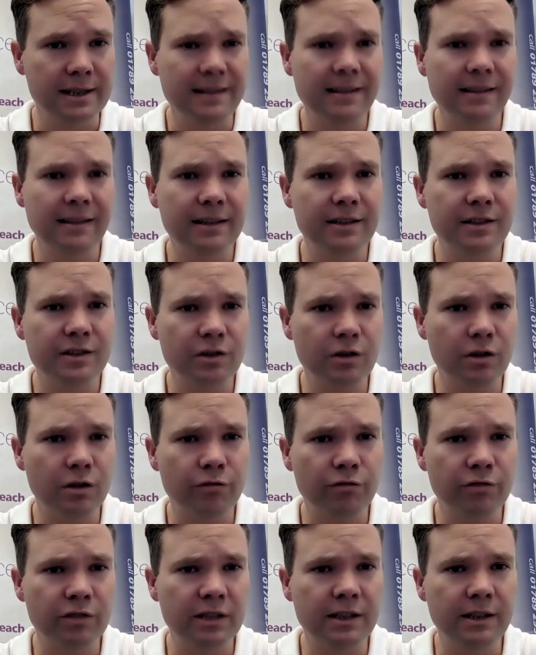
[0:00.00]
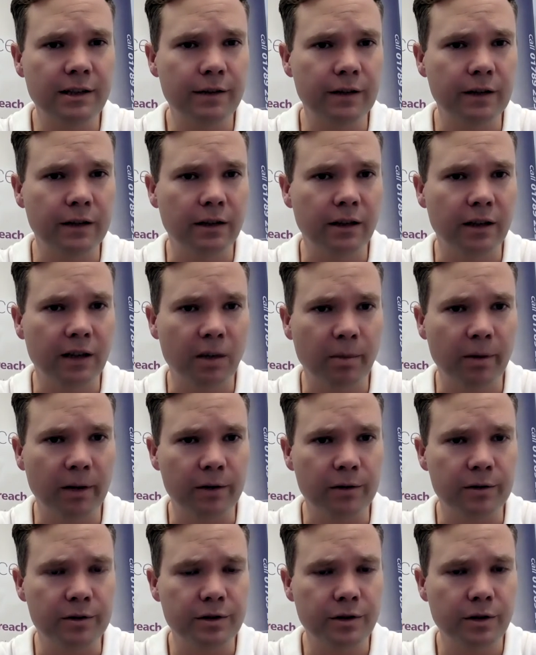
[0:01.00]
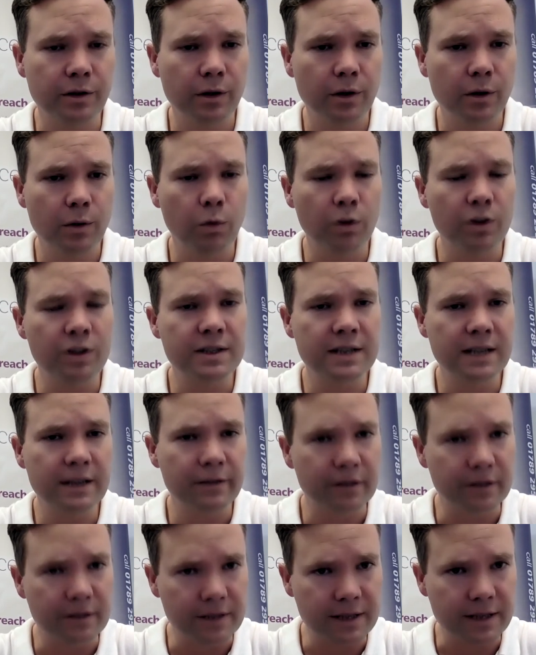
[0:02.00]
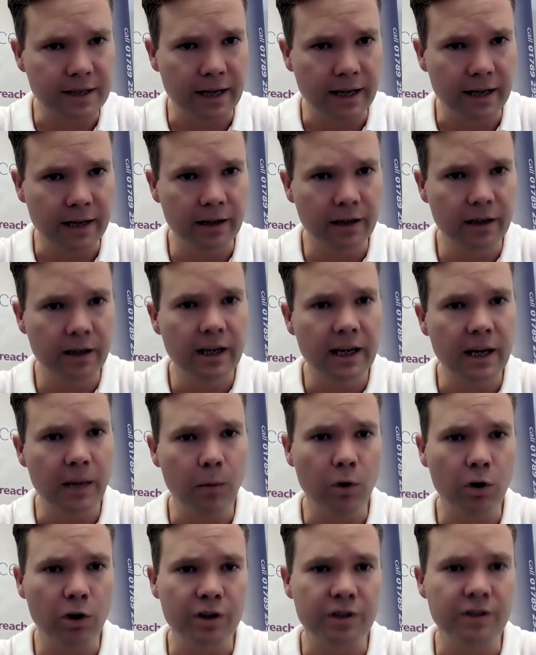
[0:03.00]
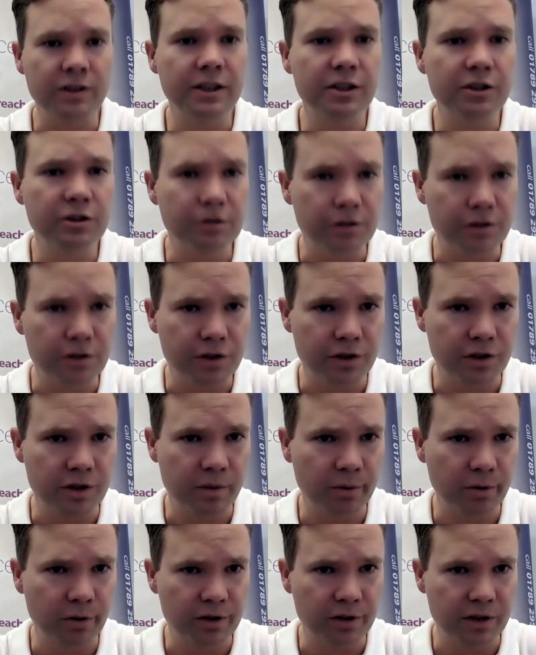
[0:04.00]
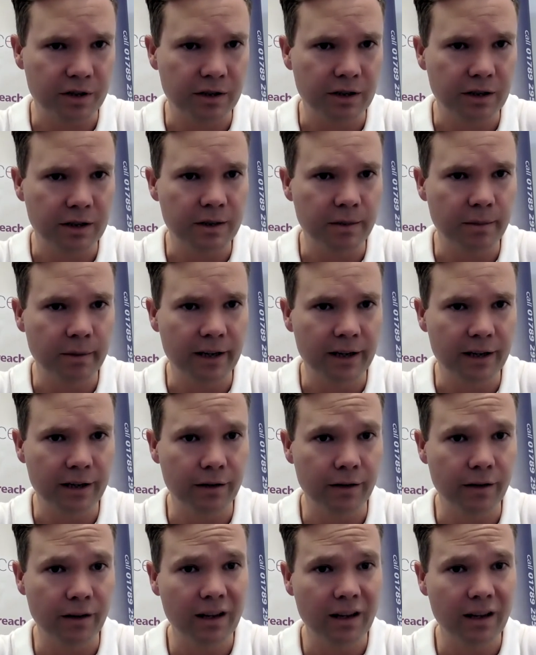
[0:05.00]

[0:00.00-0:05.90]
let's start really thinking about what does the evidence say, in what conditions does a person need to bathe,